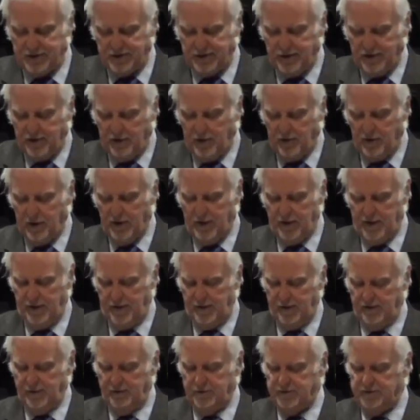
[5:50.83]
in our
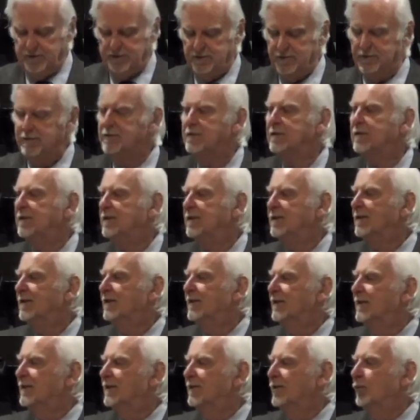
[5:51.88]
lives,
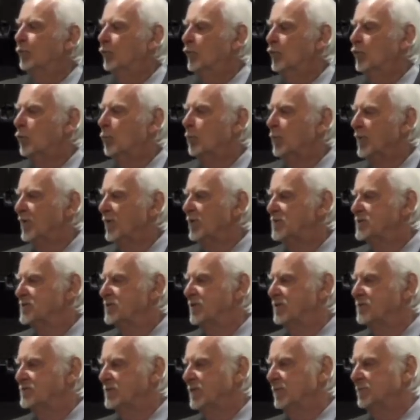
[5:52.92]
we open
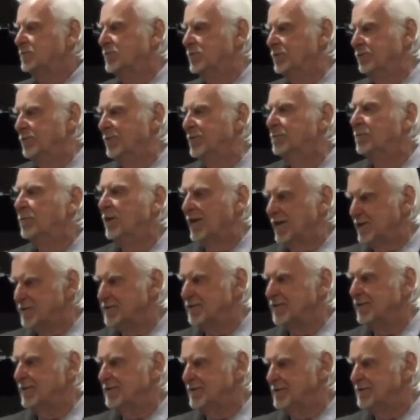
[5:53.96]
ourselves up to the
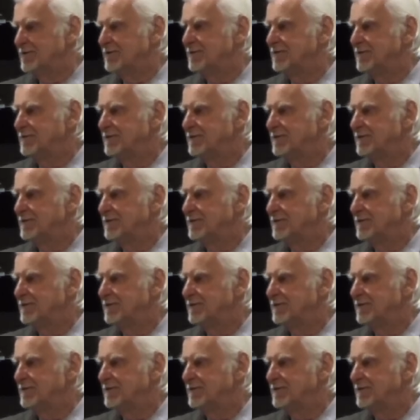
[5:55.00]
blessings.